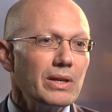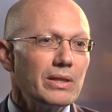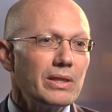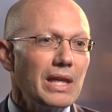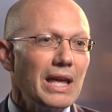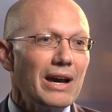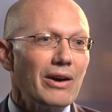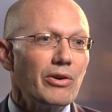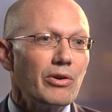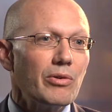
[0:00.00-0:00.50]
at
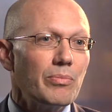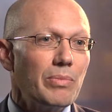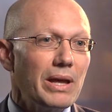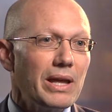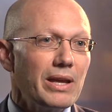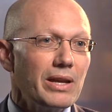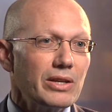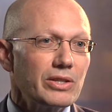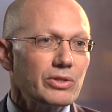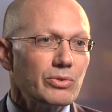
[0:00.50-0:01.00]
the Outer
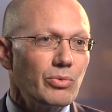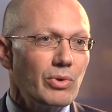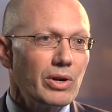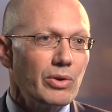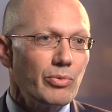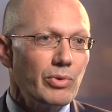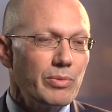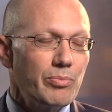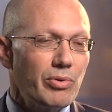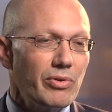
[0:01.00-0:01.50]
Banks where
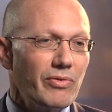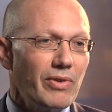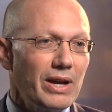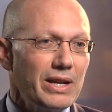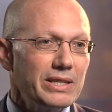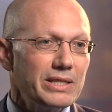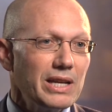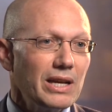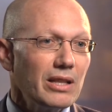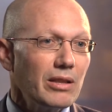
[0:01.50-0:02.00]
we
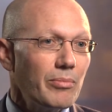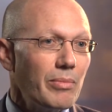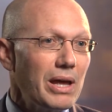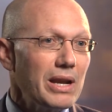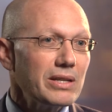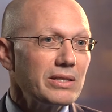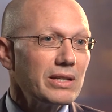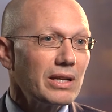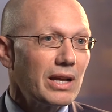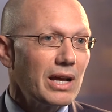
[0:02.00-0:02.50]
provide
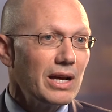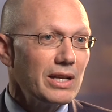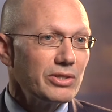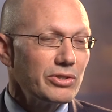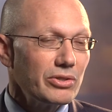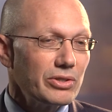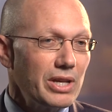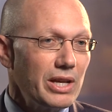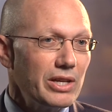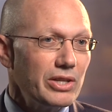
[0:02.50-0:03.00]
telemedicine
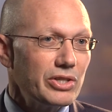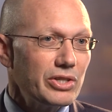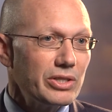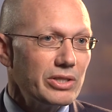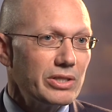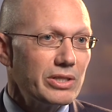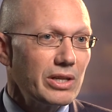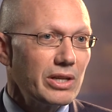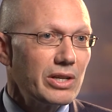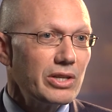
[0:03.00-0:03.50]

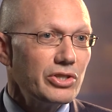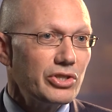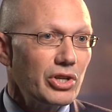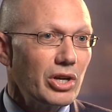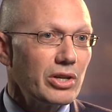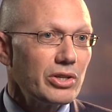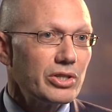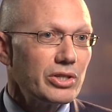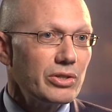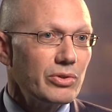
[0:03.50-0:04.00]
consultations in
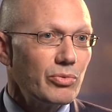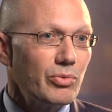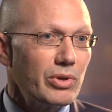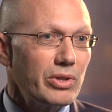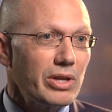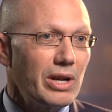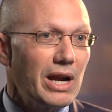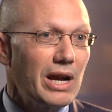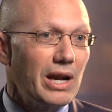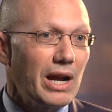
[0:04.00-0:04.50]
conjunction
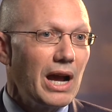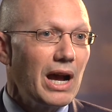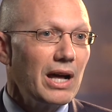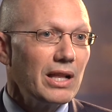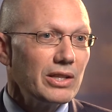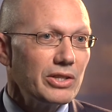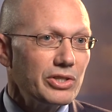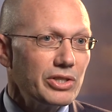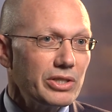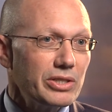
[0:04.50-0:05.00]
with an
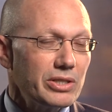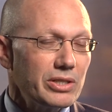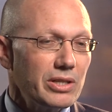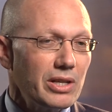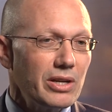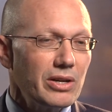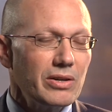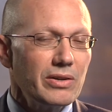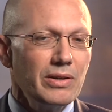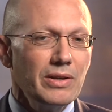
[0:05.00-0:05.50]
oncologist
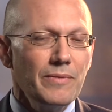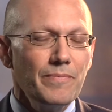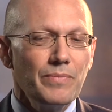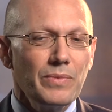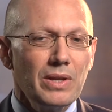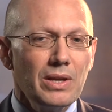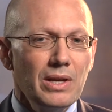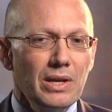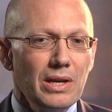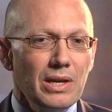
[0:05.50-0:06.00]
there.
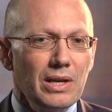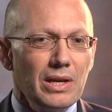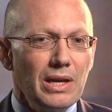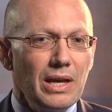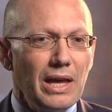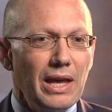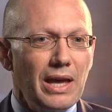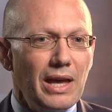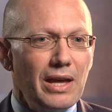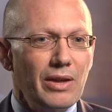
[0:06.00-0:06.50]

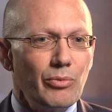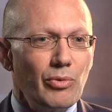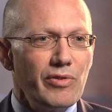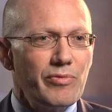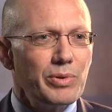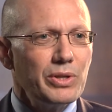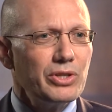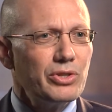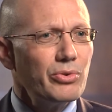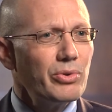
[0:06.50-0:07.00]
And we've
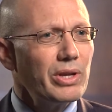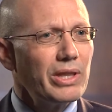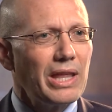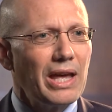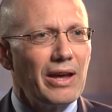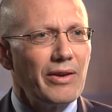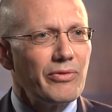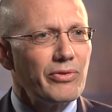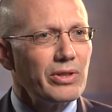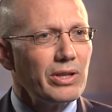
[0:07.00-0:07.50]
been doing
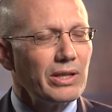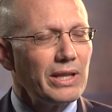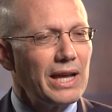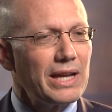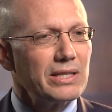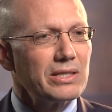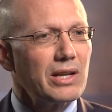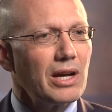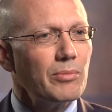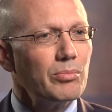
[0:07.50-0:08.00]
that for the
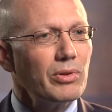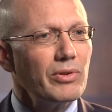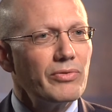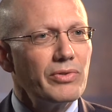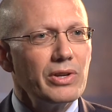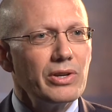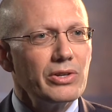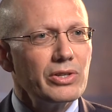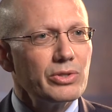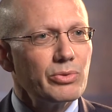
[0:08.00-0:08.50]
last couple of
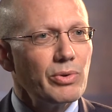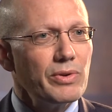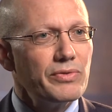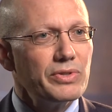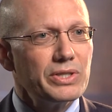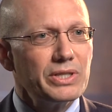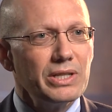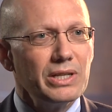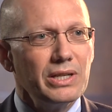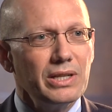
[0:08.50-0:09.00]
years. We've
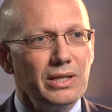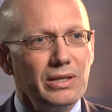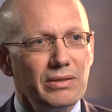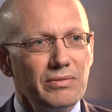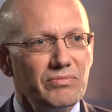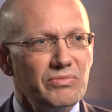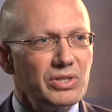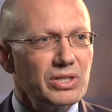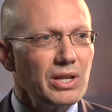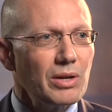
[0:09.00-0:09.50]

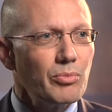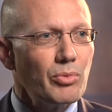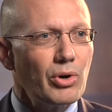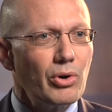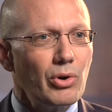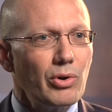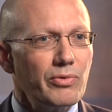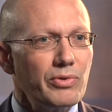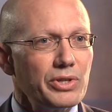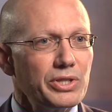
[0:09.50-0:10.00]
seen
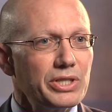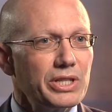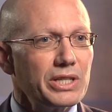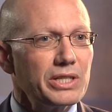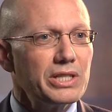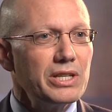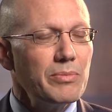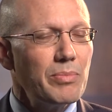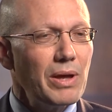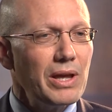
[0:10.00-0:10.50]
somewhere over
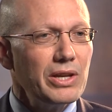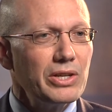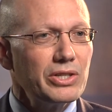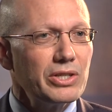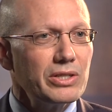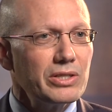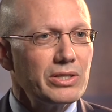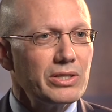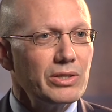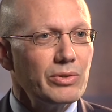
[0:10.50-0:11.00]
60
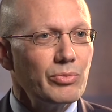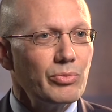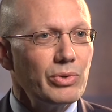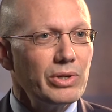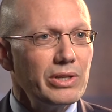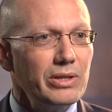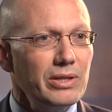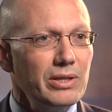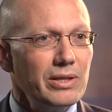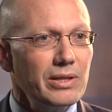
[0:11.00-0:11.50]
patients, and
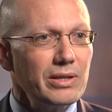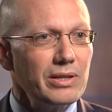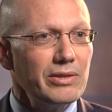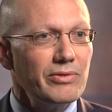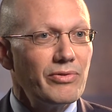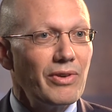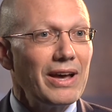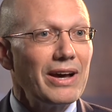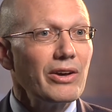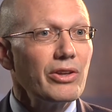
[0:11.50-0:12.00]
we
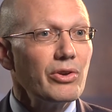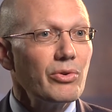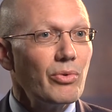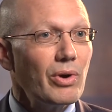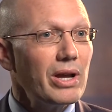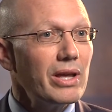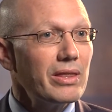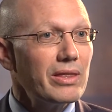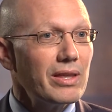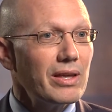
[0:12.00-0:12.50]

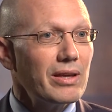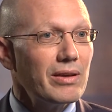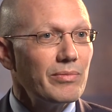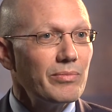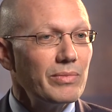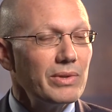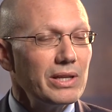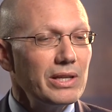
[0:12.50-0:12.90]
evaluate them